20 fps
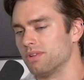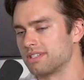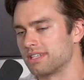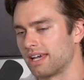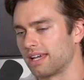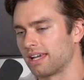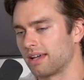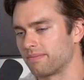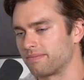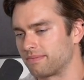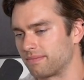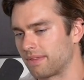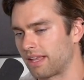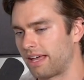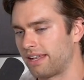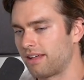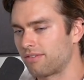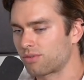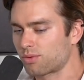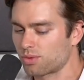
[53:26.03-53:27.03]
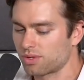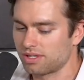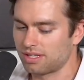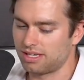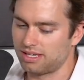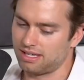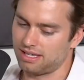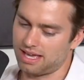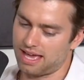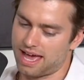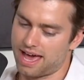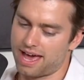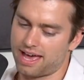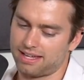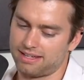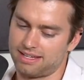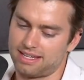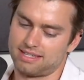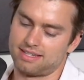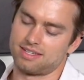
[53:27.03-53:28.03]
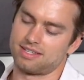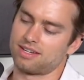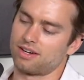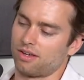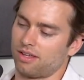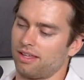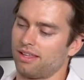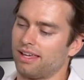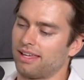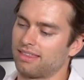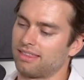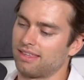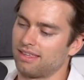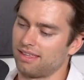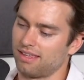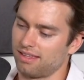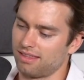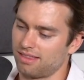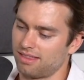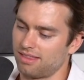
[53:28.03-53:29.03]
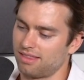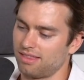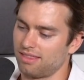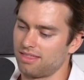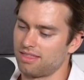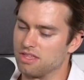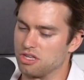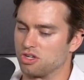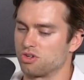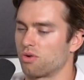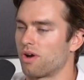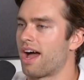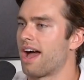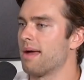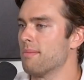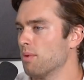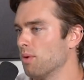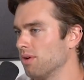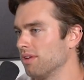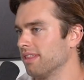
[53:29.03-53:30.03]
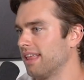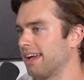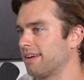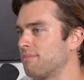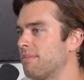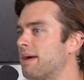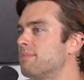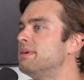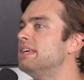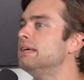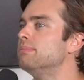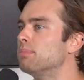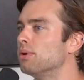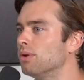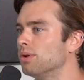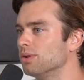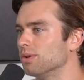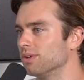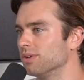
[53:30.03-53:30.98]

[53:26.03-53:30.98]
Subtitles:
like I never really had necessarily like the tribe or like my people or